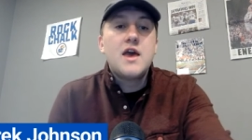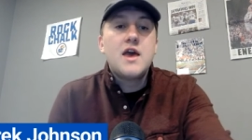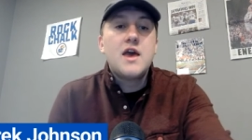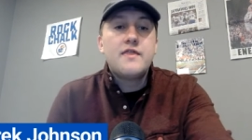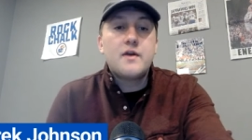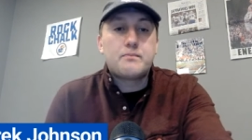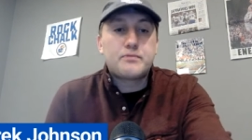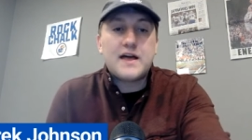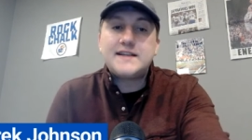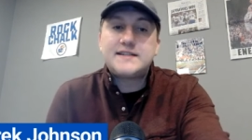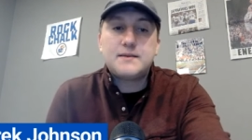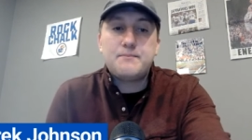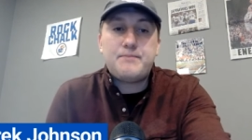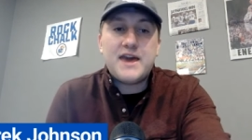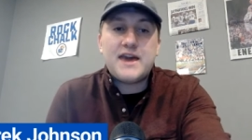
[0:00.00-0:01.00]
They'll play
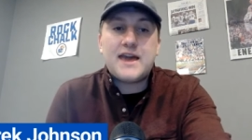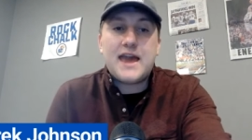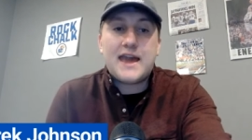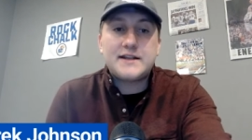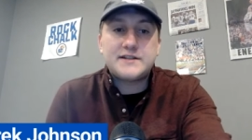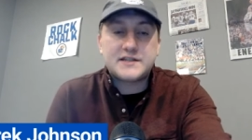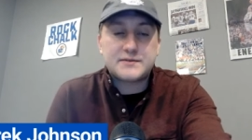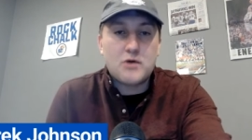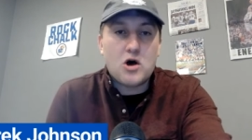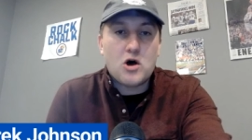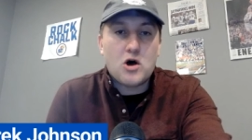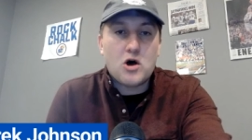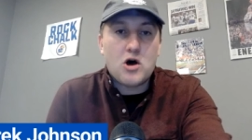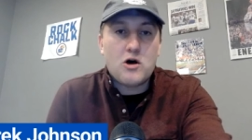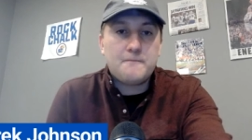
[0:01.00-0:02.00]
some big and
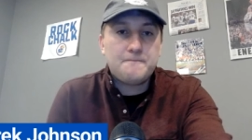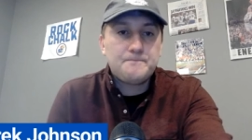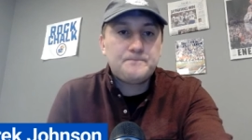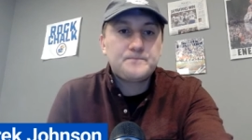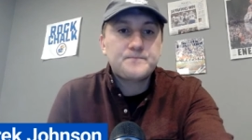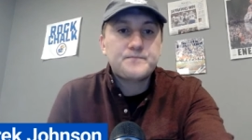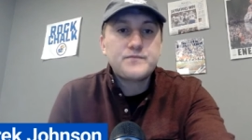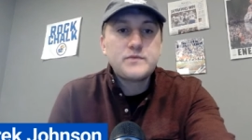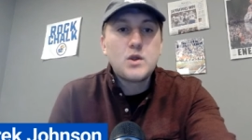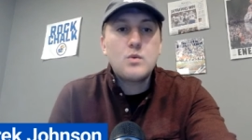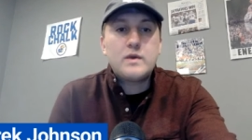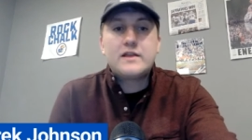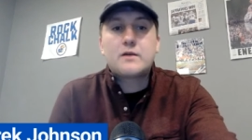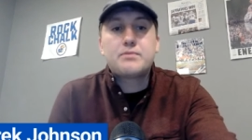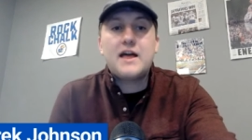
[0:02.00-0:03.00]
small.
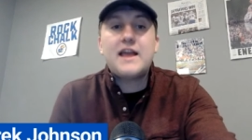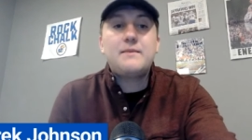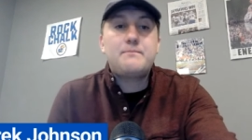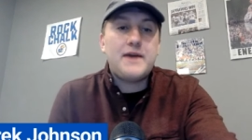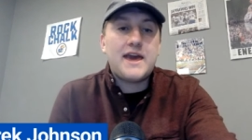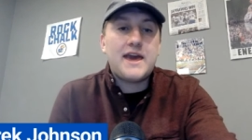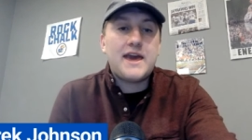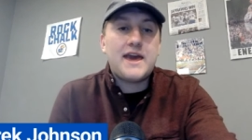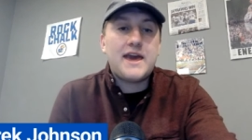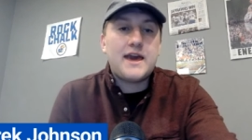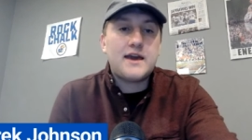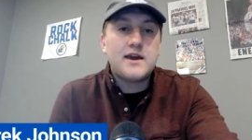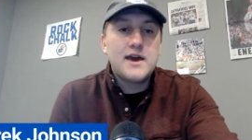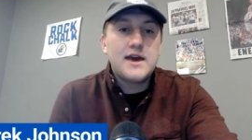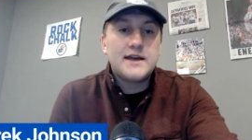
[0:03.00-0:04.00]
When they're playing
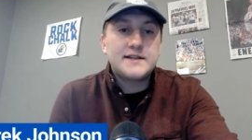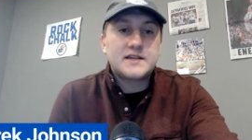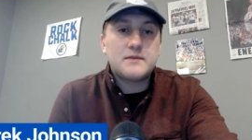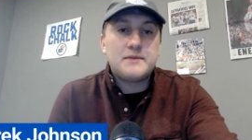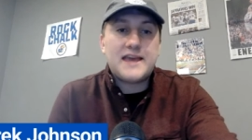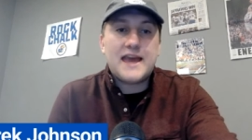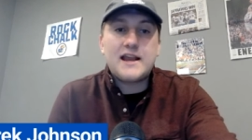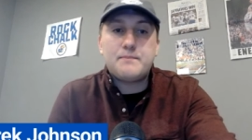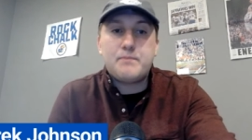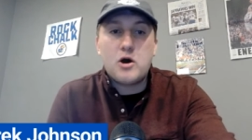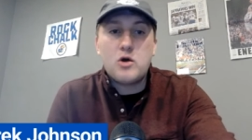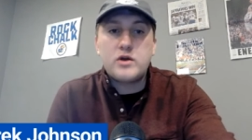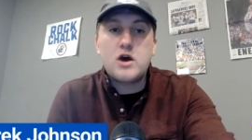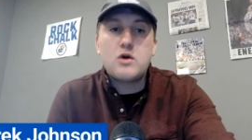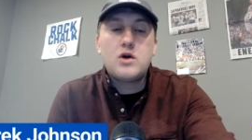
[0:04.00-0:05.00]
big, it's going to be Kenny
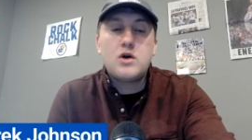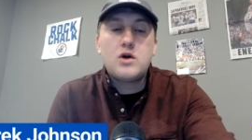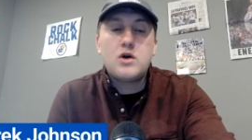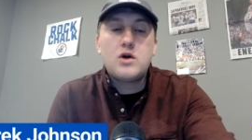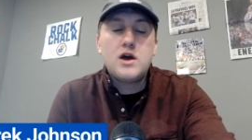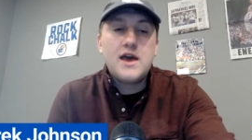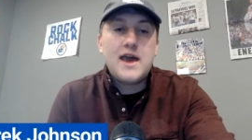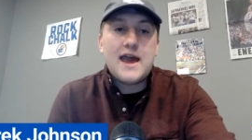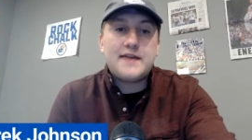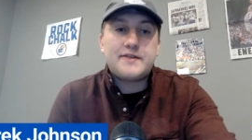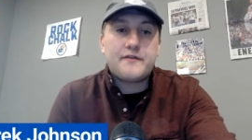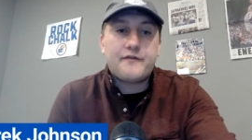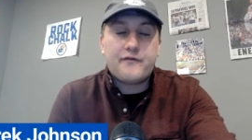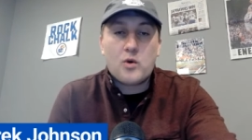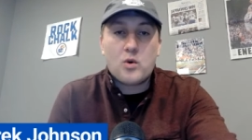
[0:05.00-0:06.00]
Pohto at the
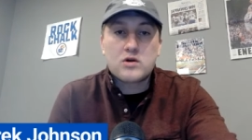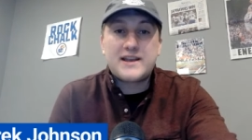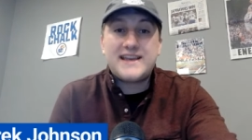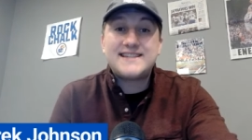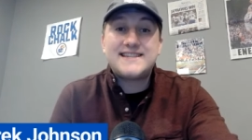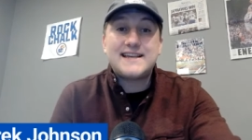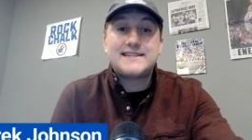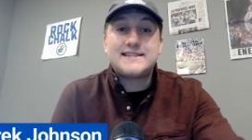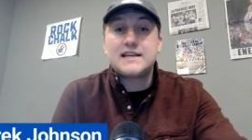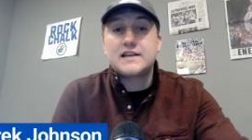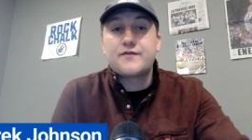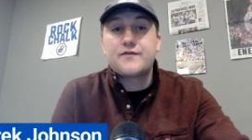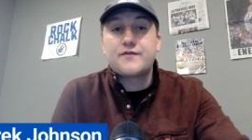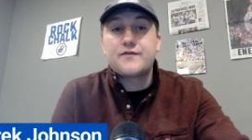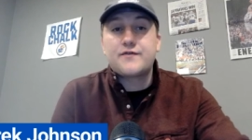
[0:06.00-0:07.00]
four. He is a
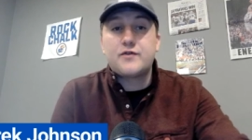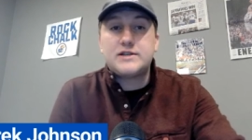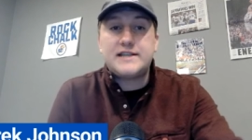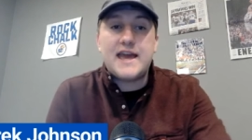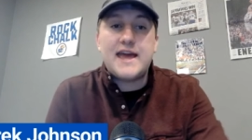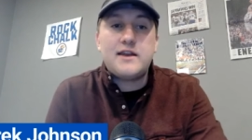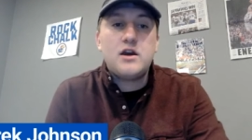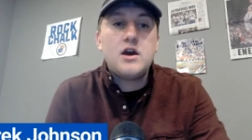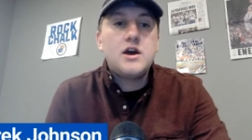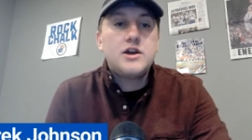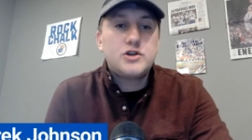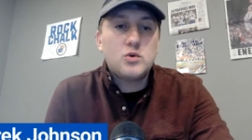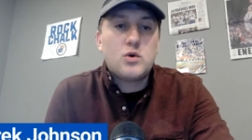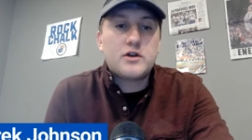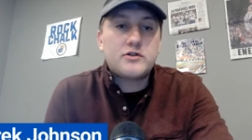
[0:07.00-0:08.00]
six foot
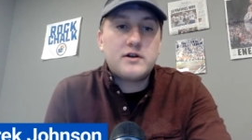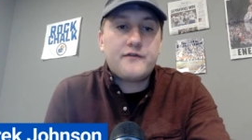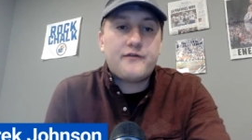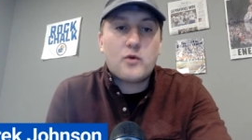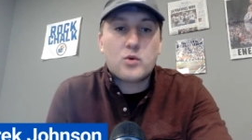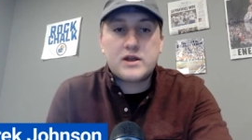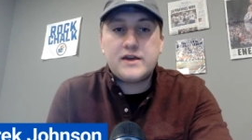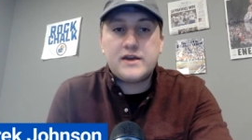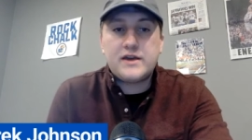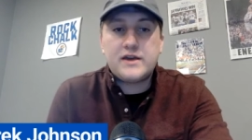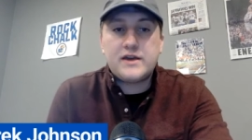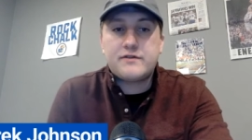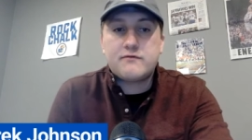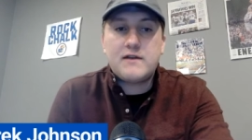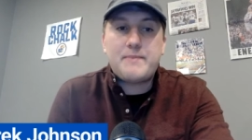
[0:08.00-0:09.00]

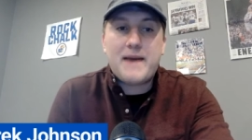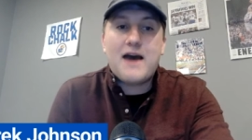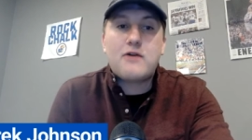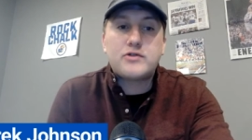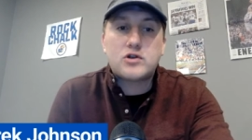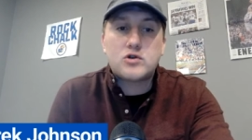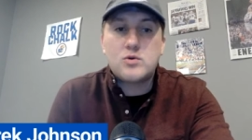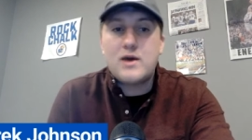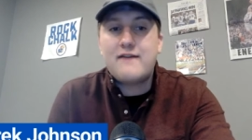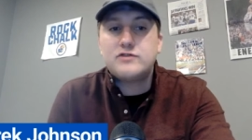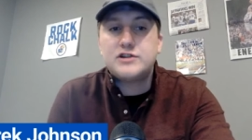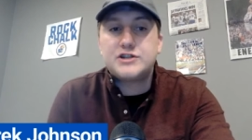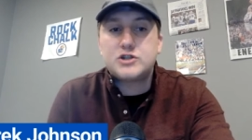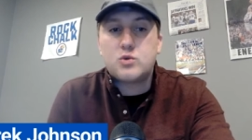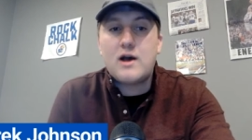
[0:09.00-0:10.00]
243 pounder who
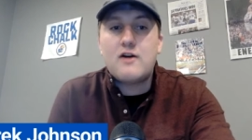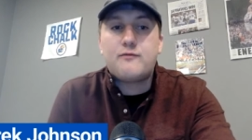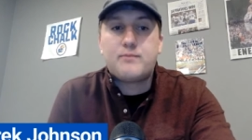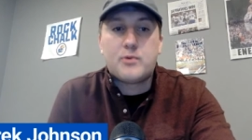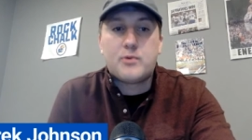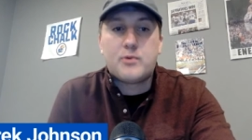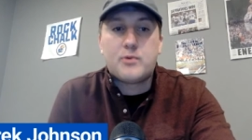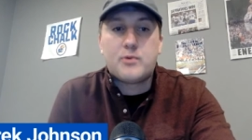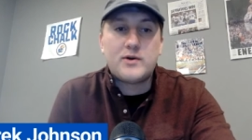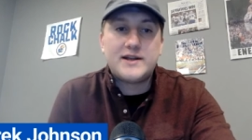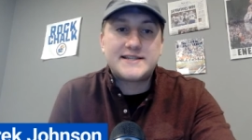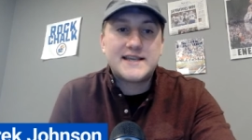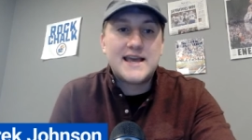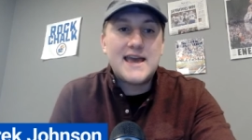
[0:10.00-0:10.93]
averages 12 points